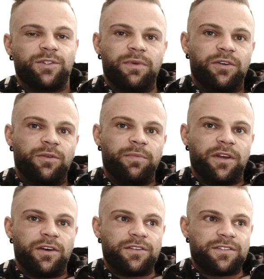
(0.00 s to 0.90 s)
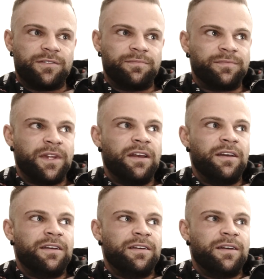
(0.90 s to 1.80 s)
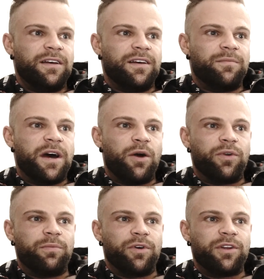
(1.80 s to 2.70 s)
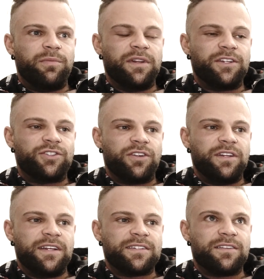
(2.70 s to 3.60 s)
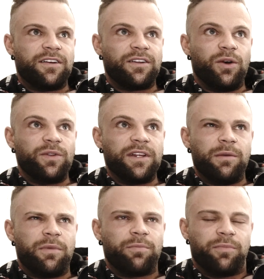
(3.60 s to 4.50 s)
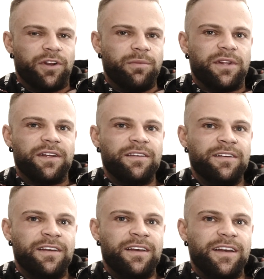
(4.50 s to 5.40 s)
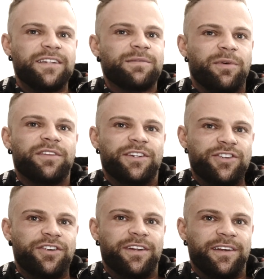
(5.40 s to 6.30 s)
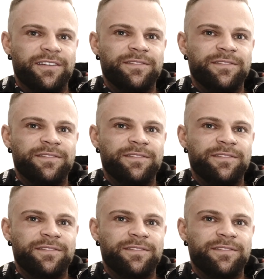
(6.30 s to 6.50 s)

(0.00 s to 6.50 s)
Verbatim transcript: tomorrow because um, our bodybuilding journey is not only about bodybuilding, it's about the journey.